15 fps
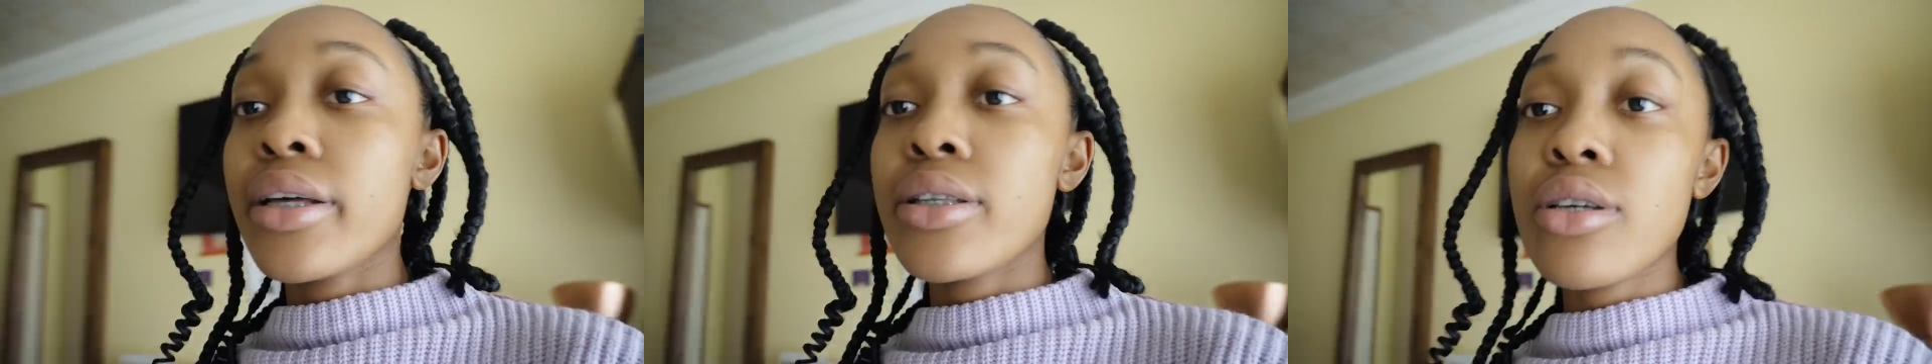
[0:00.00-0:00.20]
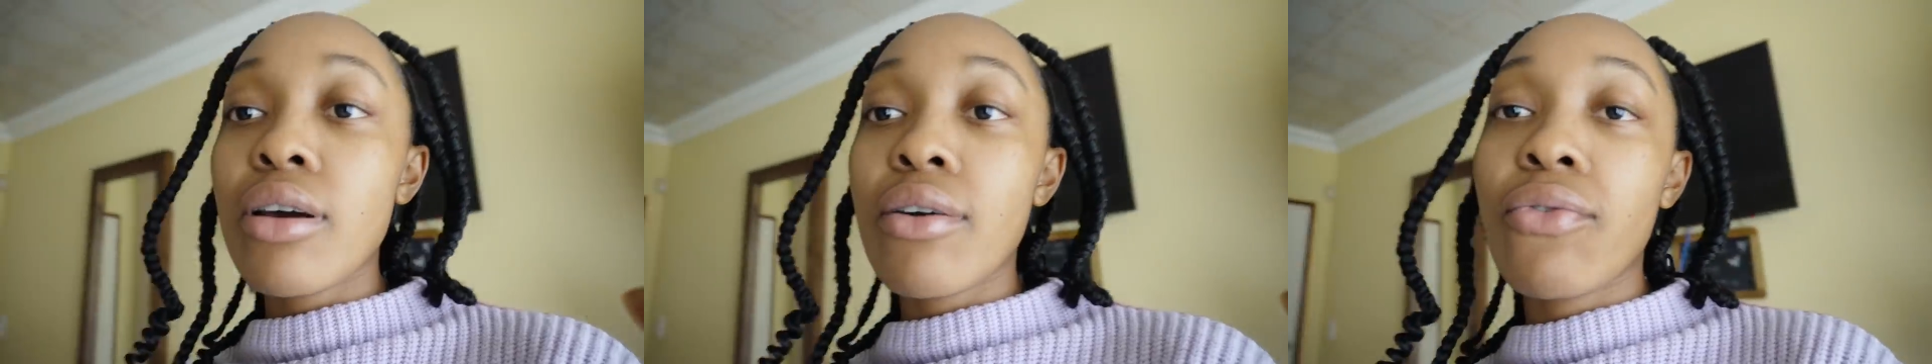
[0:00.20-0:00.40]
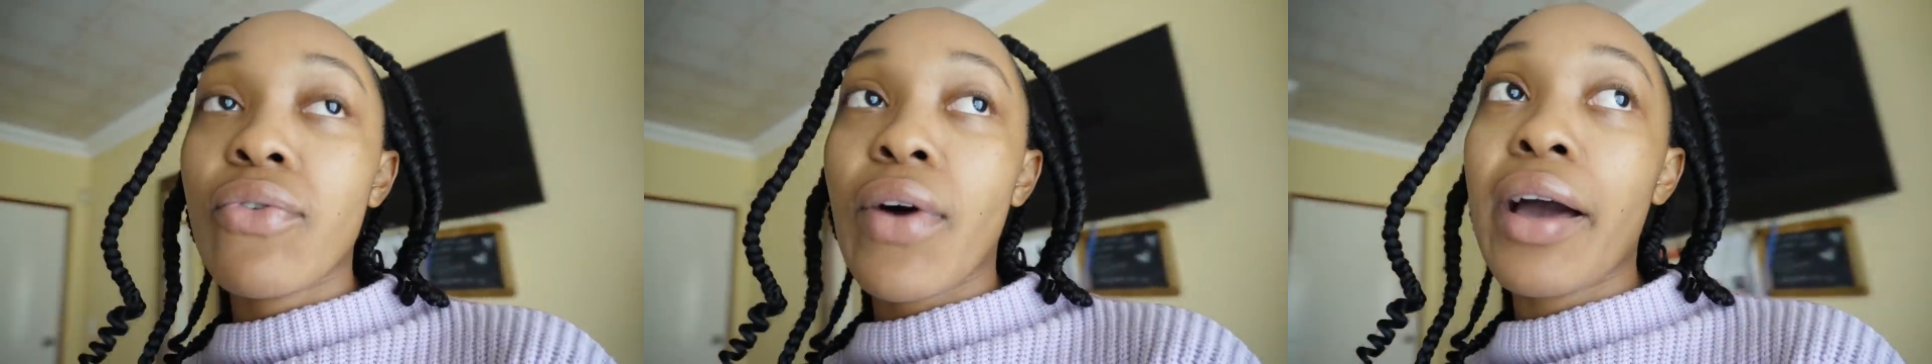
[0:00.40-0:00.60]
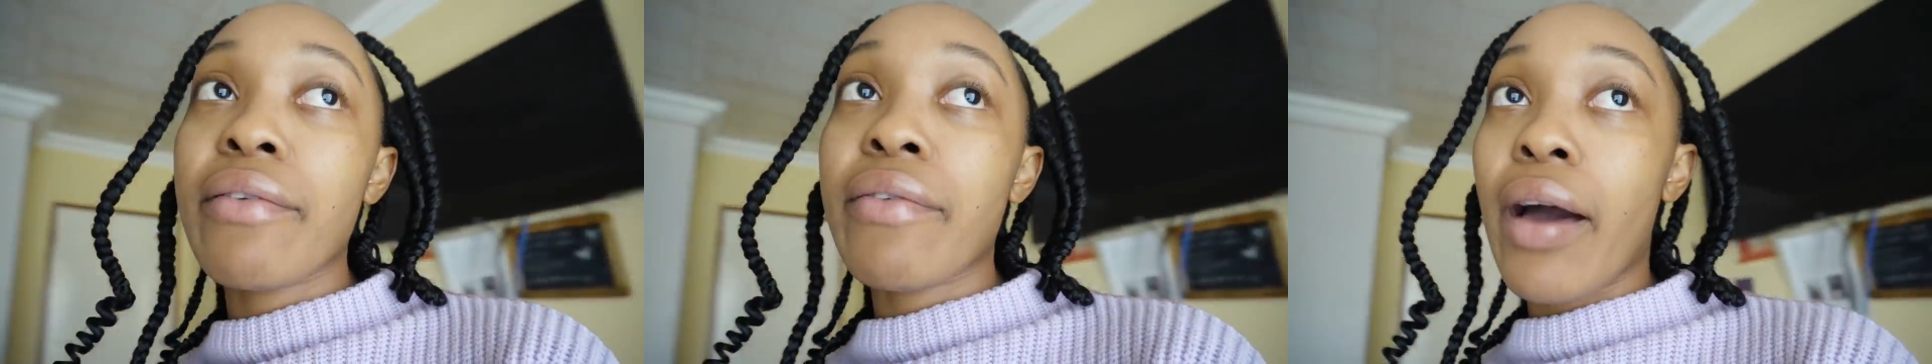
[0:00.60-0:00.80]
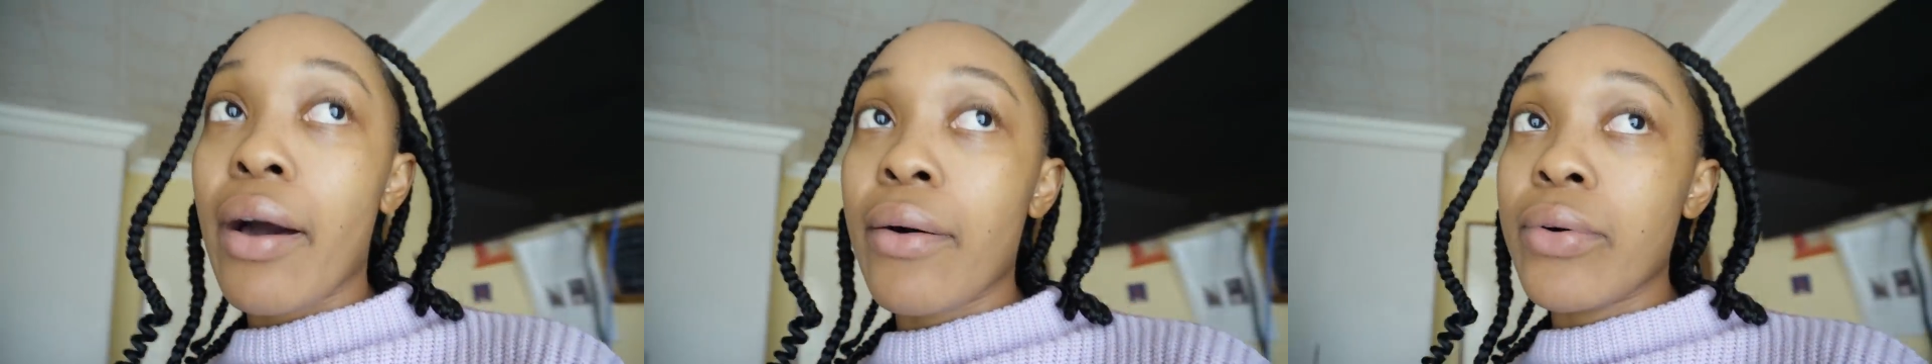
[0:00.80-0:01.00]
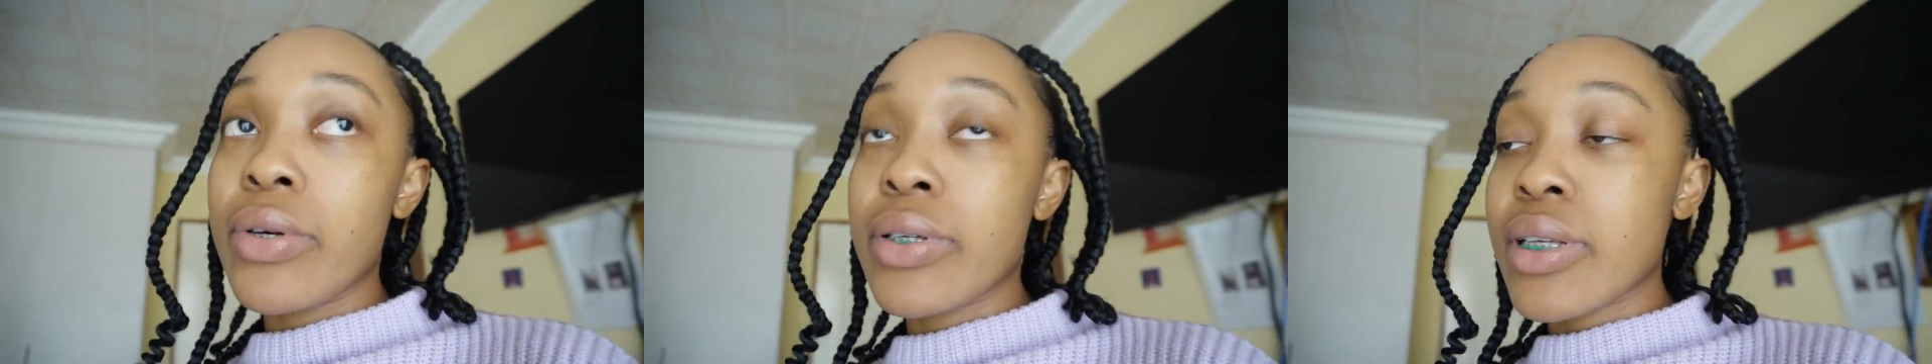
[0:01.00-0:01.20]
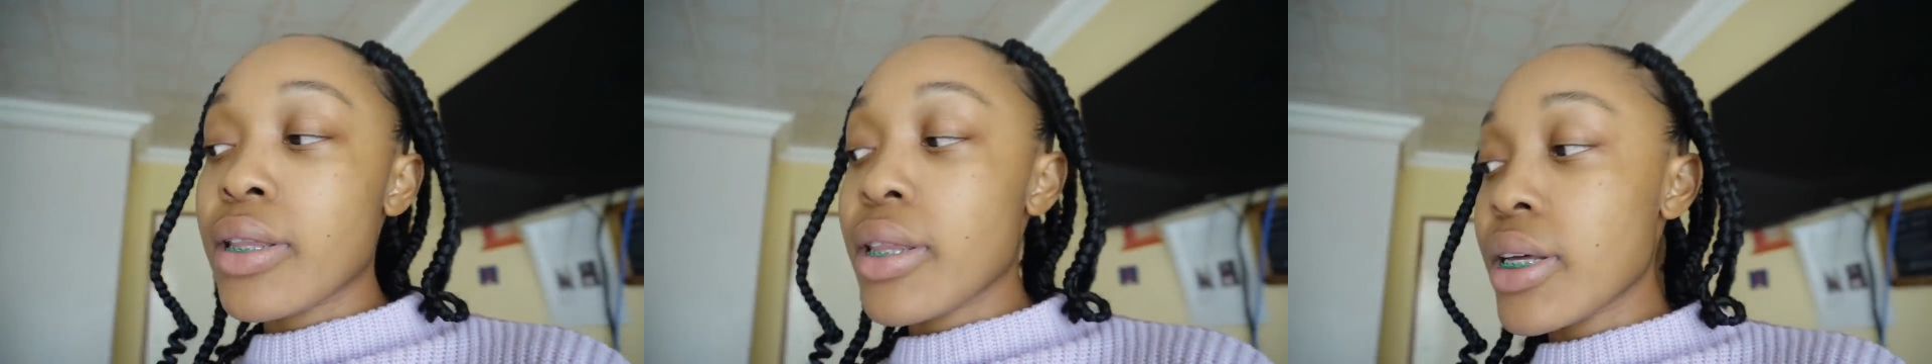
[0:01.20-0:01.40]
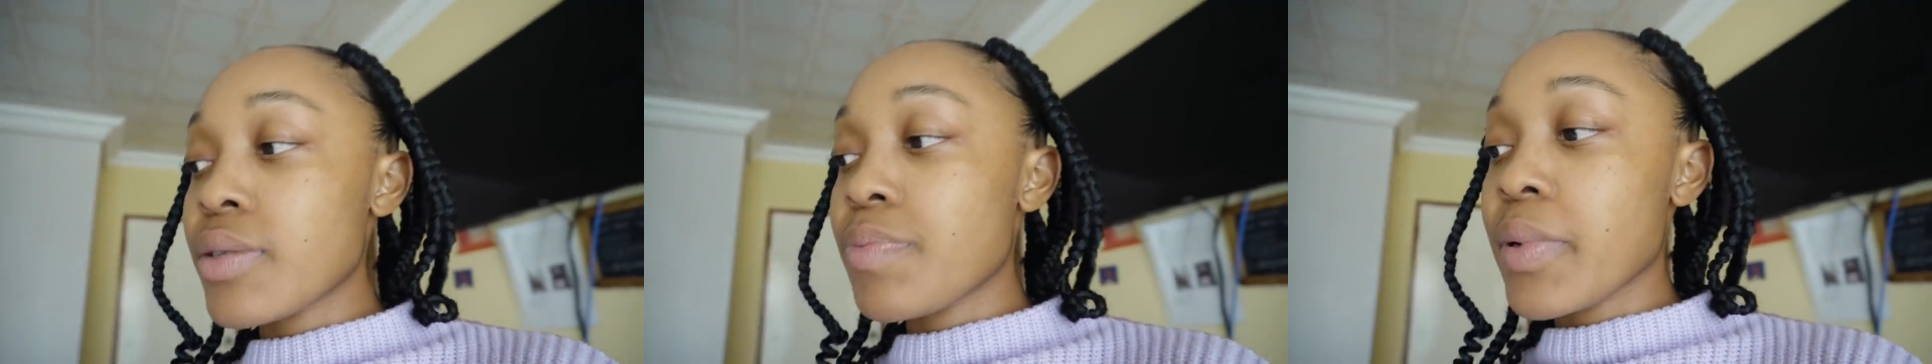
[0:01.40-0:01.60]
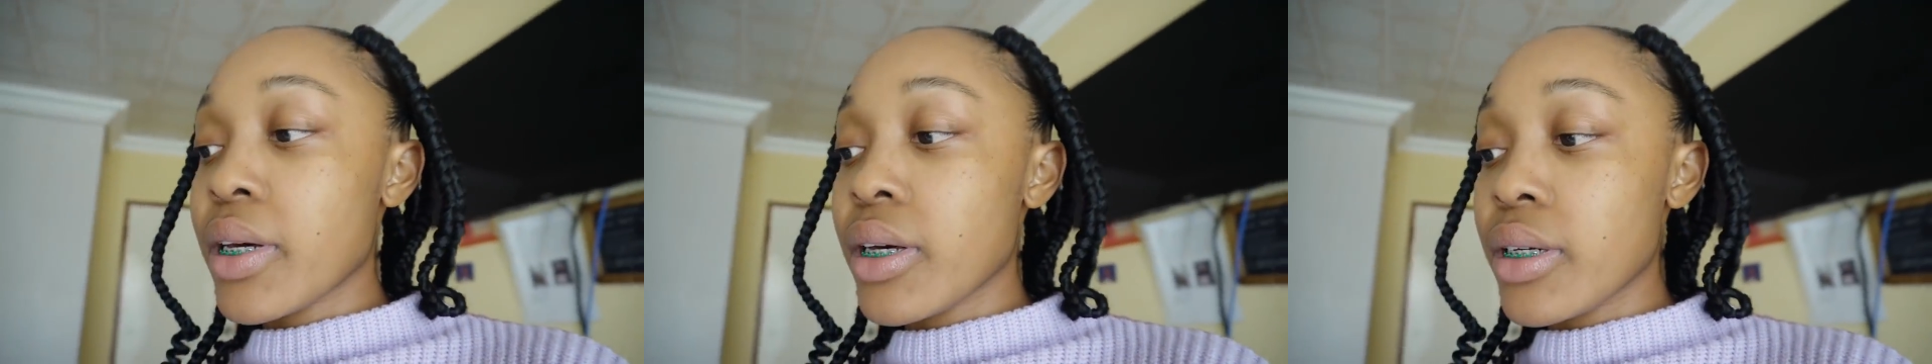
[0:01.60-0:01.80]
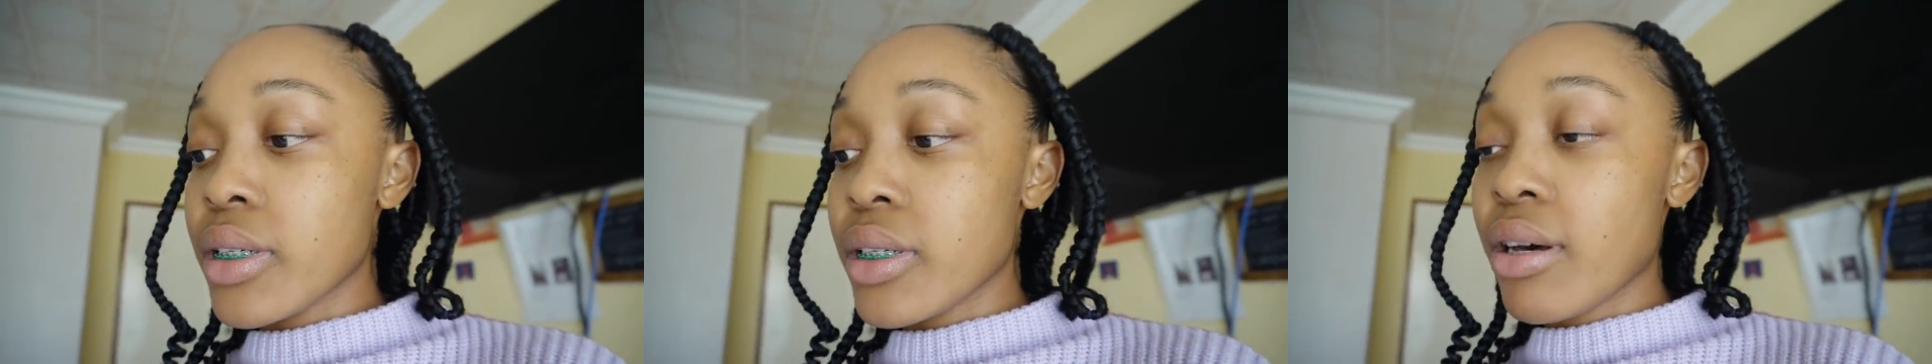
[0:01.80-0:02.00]
it took five hours and that's
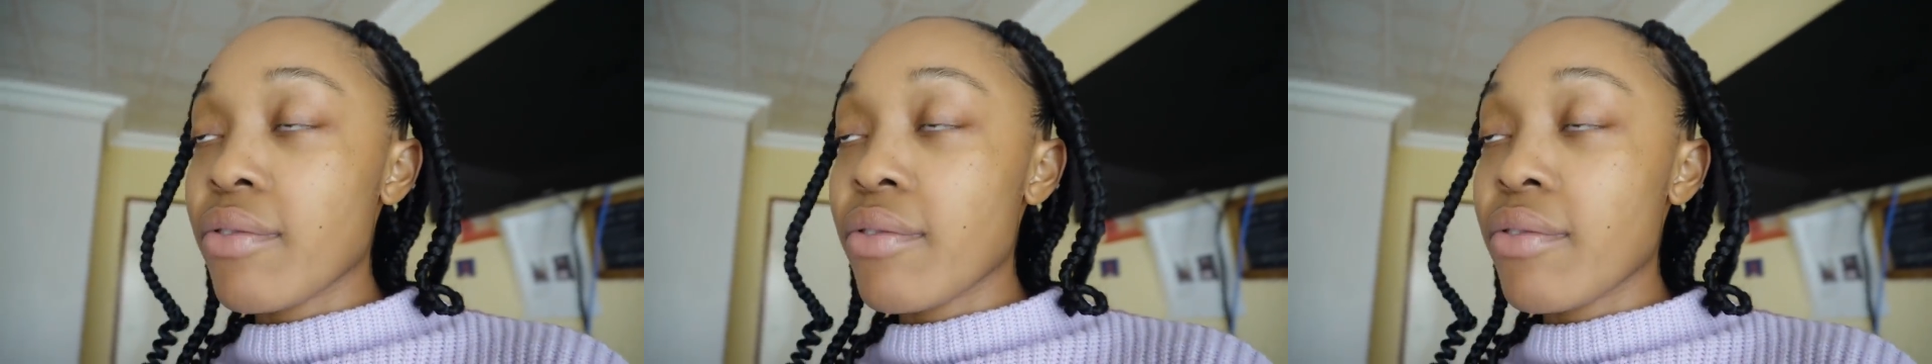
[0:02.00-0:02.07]
because